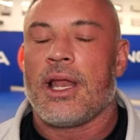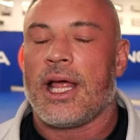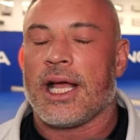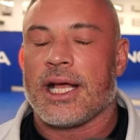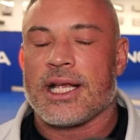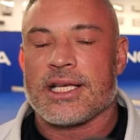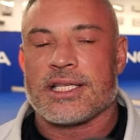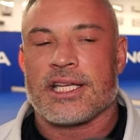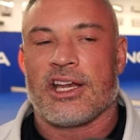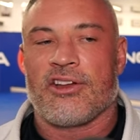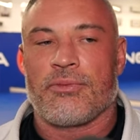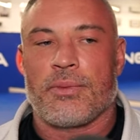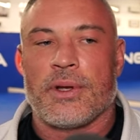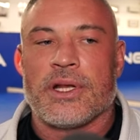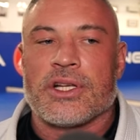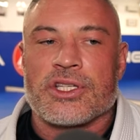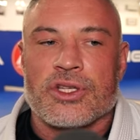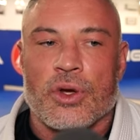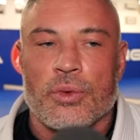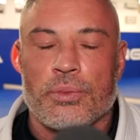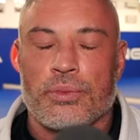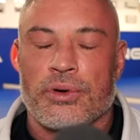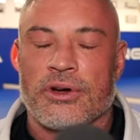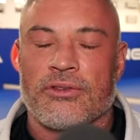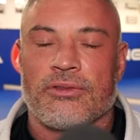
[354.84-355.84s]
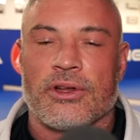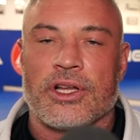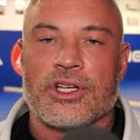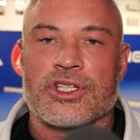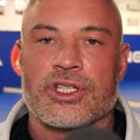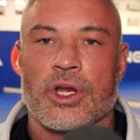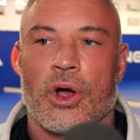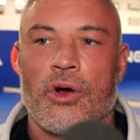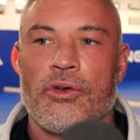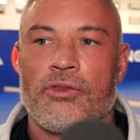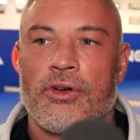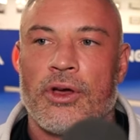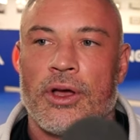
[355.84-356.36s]
like I said, I've been so
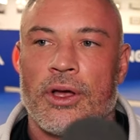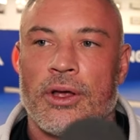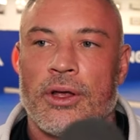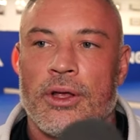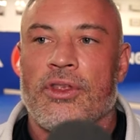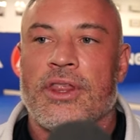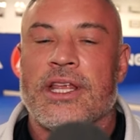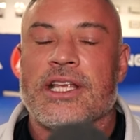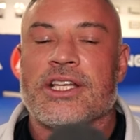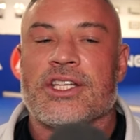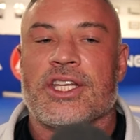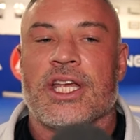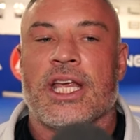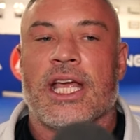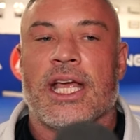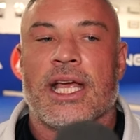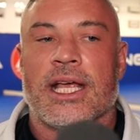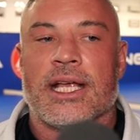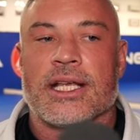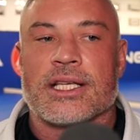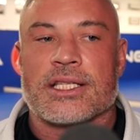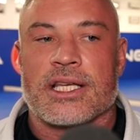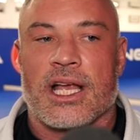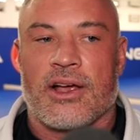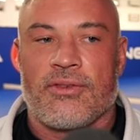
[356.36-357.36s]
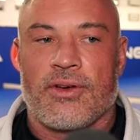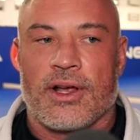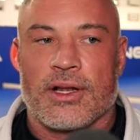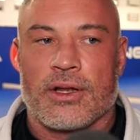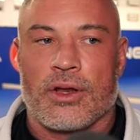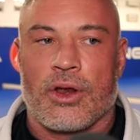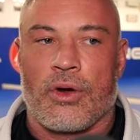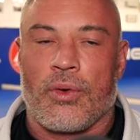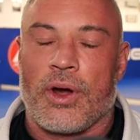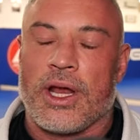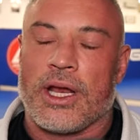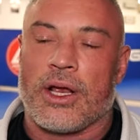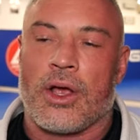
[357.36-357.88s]
privileged over these years. I've had
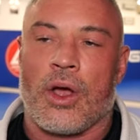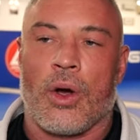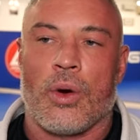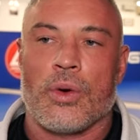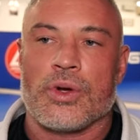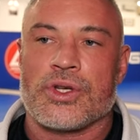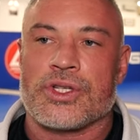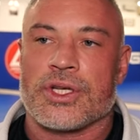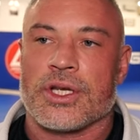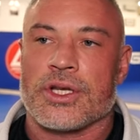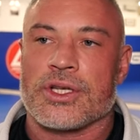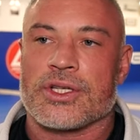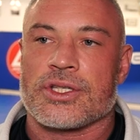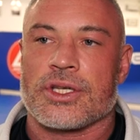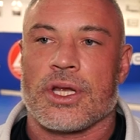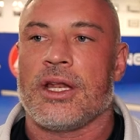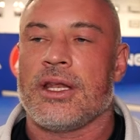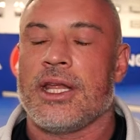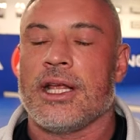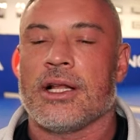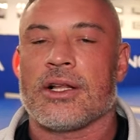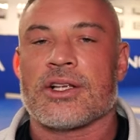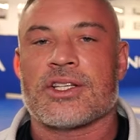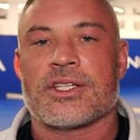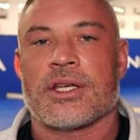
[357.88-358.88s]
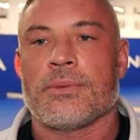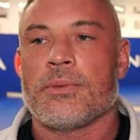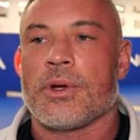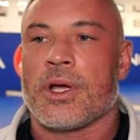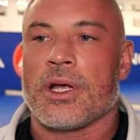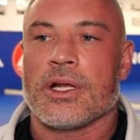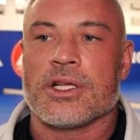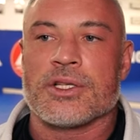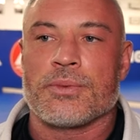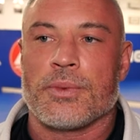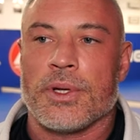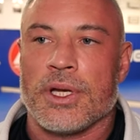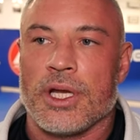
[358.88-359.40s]
great coaches. Neil
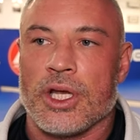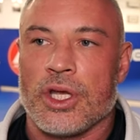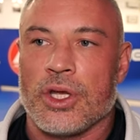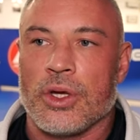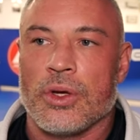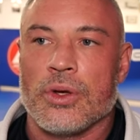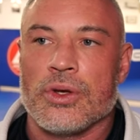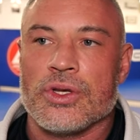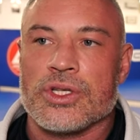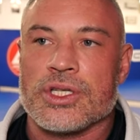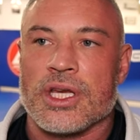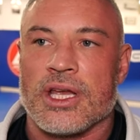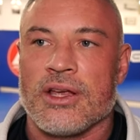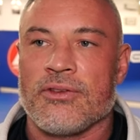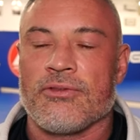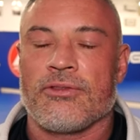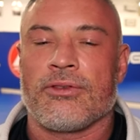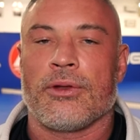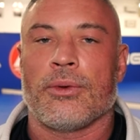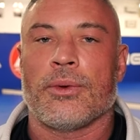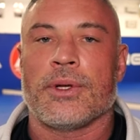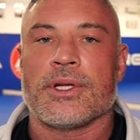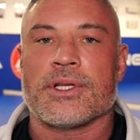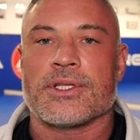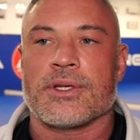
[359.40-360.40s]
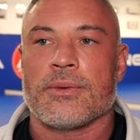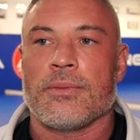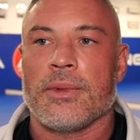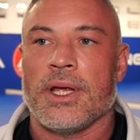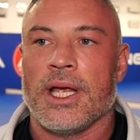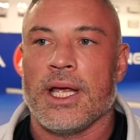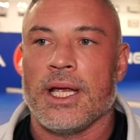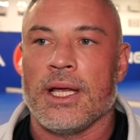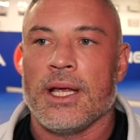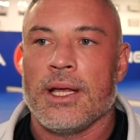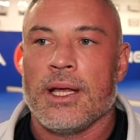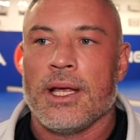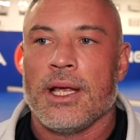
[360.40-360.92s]
Simpkins been a huge influence in
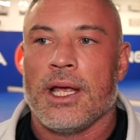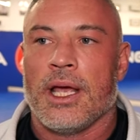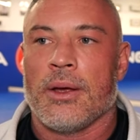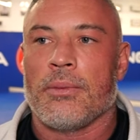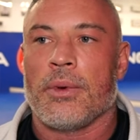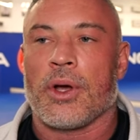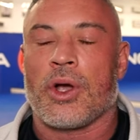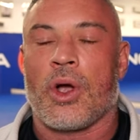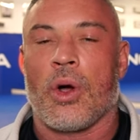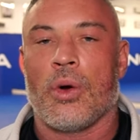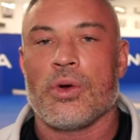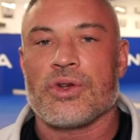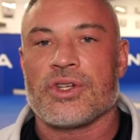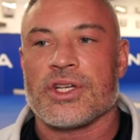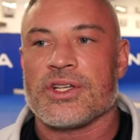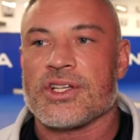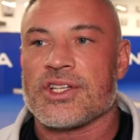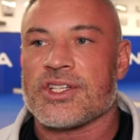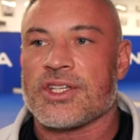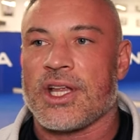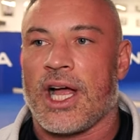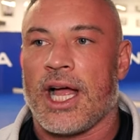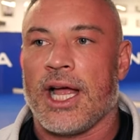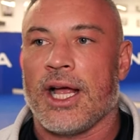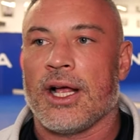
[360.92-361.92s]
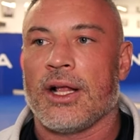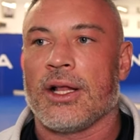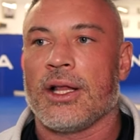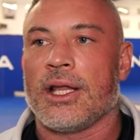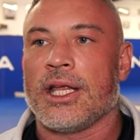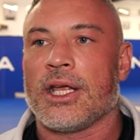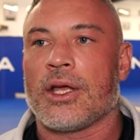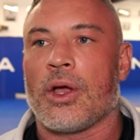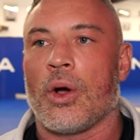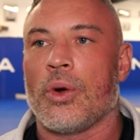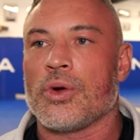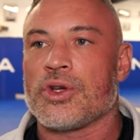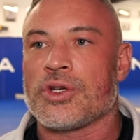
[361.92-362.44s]
me in my coaching style. He
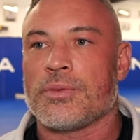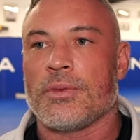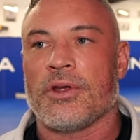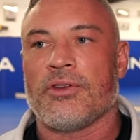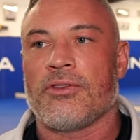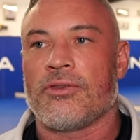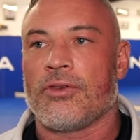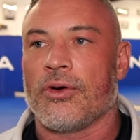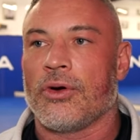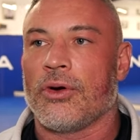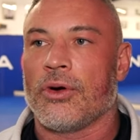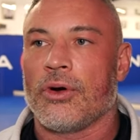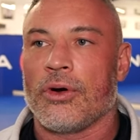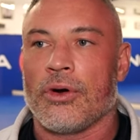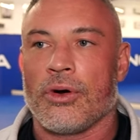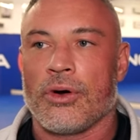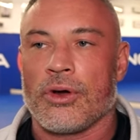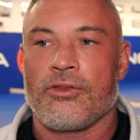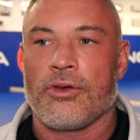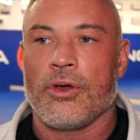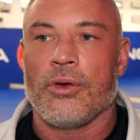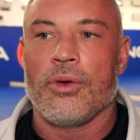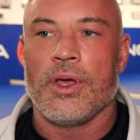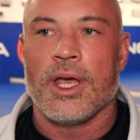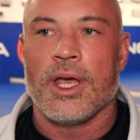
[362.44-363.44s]
coached me for a few